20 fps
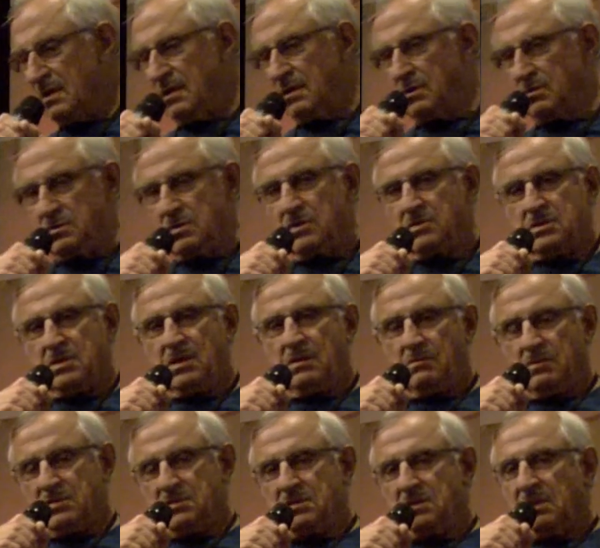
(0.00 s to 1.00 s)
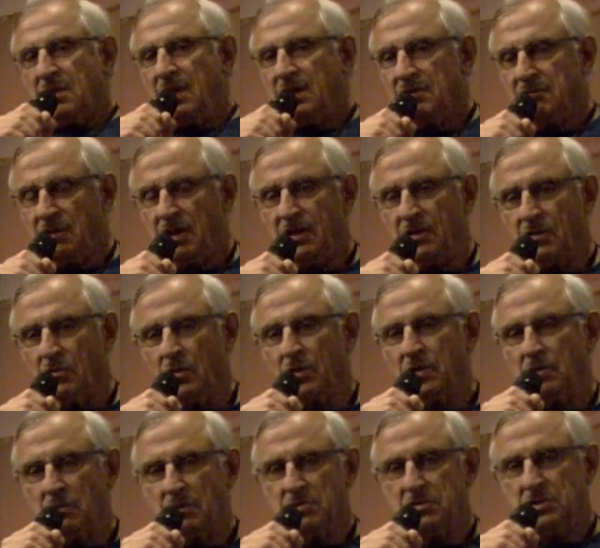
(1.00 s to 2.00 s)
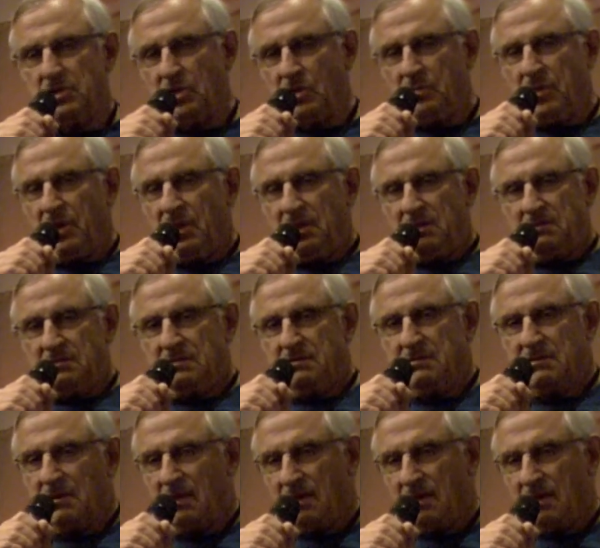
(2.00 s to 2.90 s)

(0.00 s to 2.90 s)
you just, it was kind of like working with GeoPaint,